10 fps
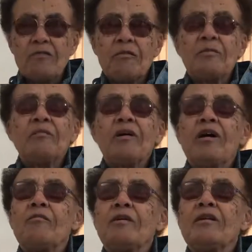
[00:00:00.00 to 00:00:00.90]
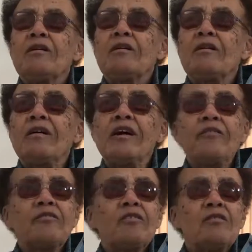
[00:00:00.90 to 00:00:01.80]
remember how many
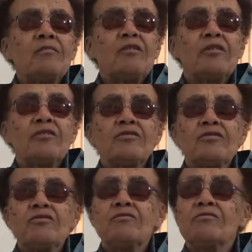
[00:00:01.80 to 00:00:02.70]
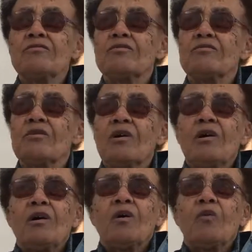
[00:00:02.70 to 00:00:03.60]
African American students
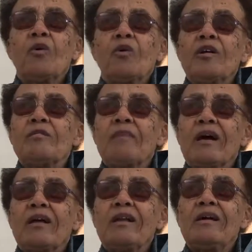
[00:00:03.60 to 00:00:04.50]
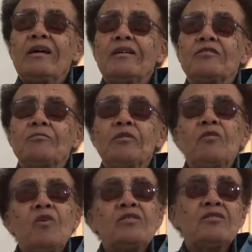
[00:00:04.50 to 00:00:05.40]
were in my class, but it
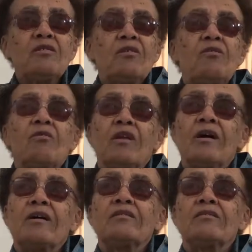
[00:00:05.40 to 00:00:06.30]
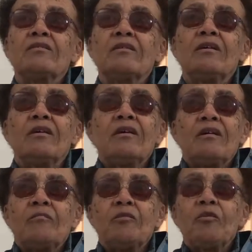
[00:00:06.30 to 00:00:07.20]
wasn't a whole lot.
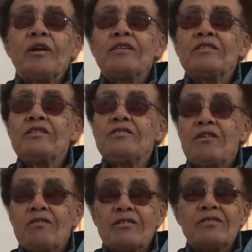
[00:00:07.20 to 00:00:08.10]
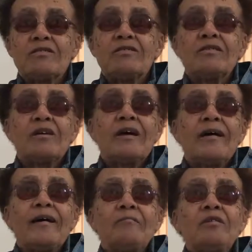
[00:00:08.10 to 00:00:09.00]
But when I say taunted,
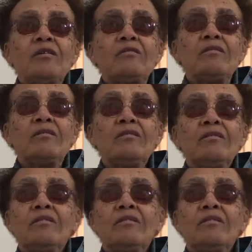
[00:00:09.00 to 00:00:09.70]
I mean